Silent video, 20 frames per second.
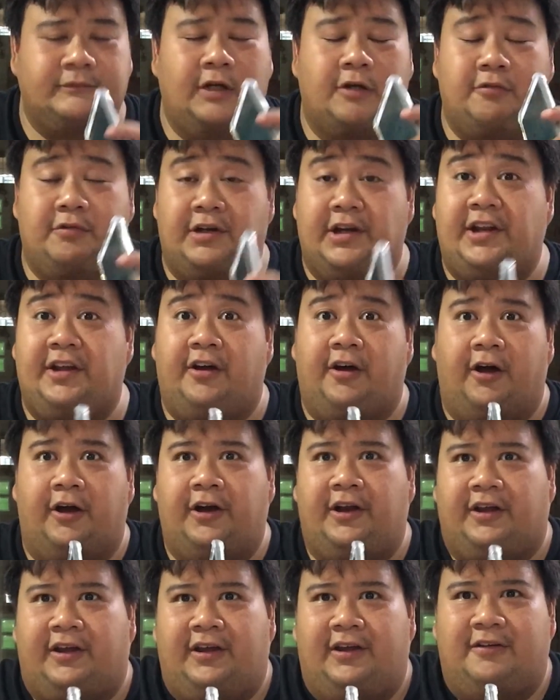really
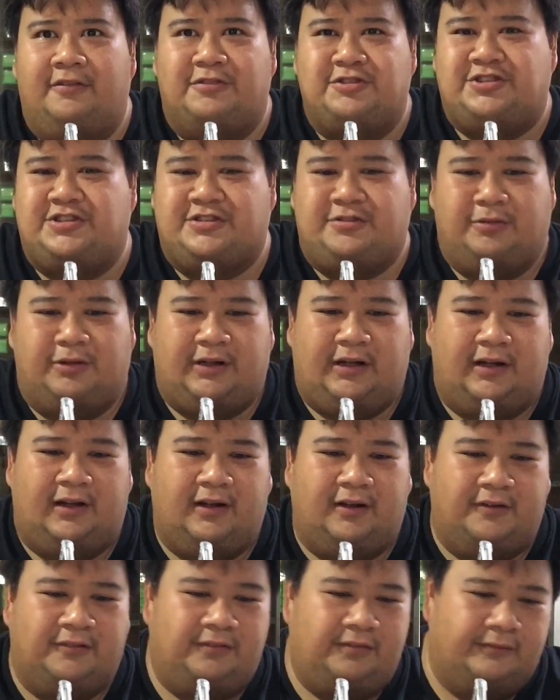garlicky, which is what I
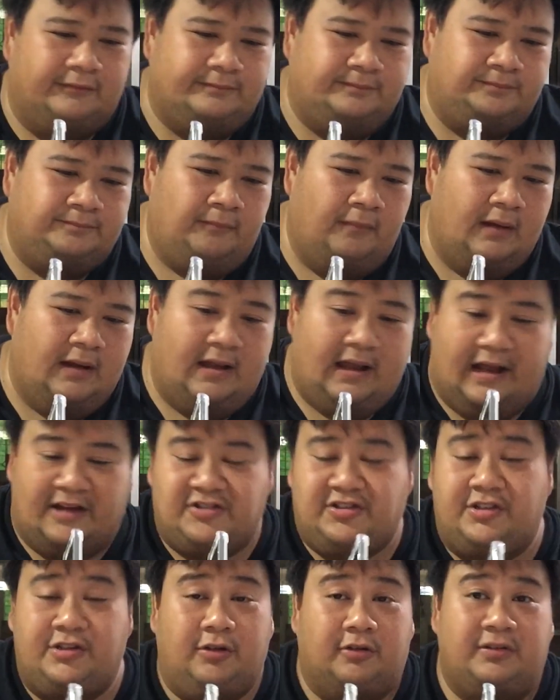love. You
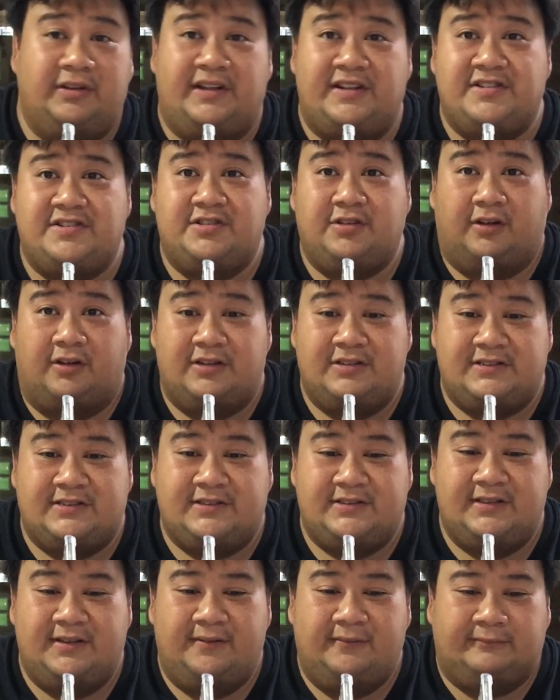actually don't need
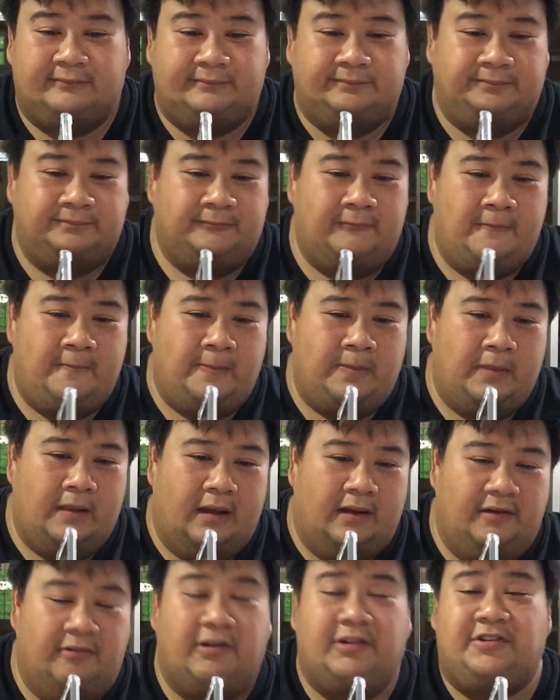sauce.
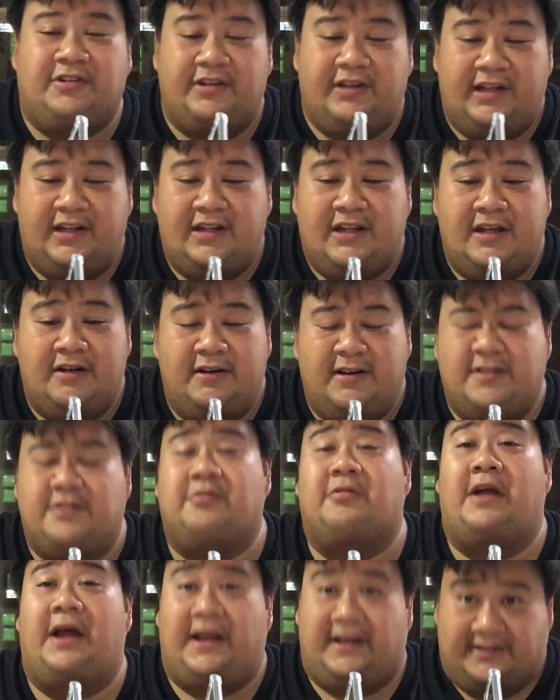What you need here
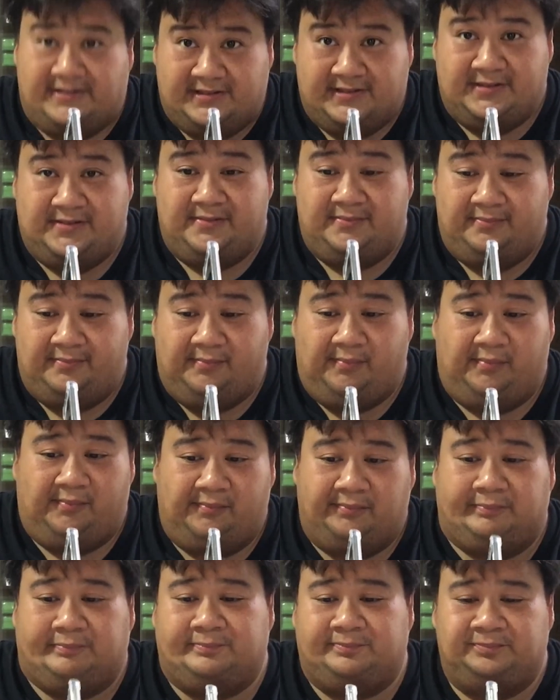is rice.
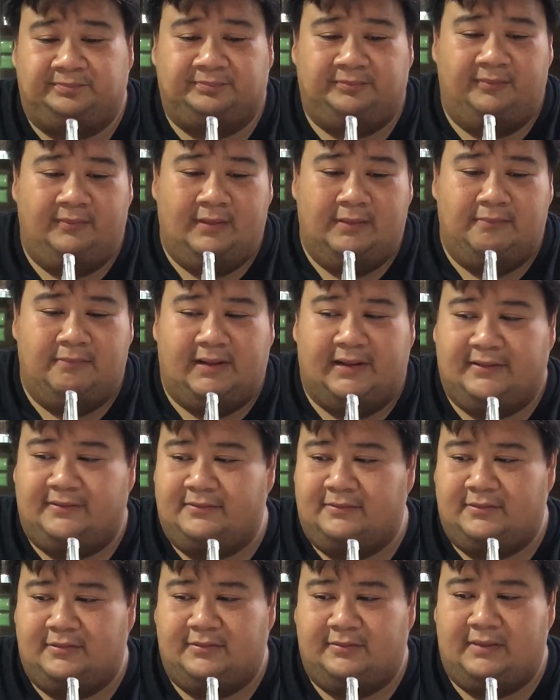But
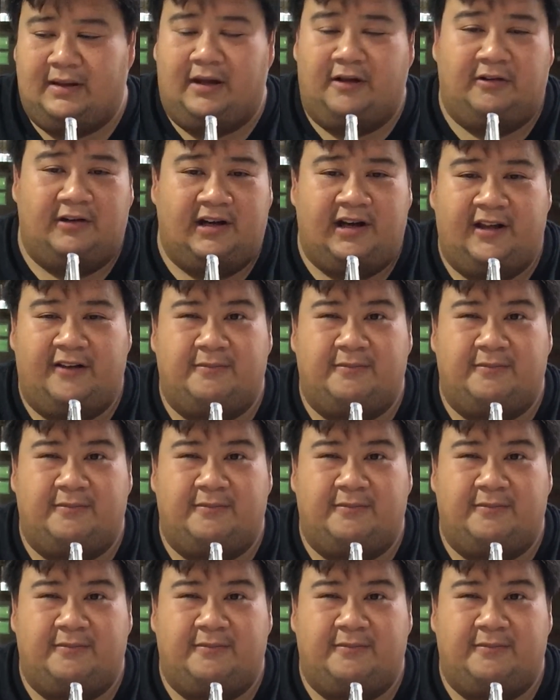I already have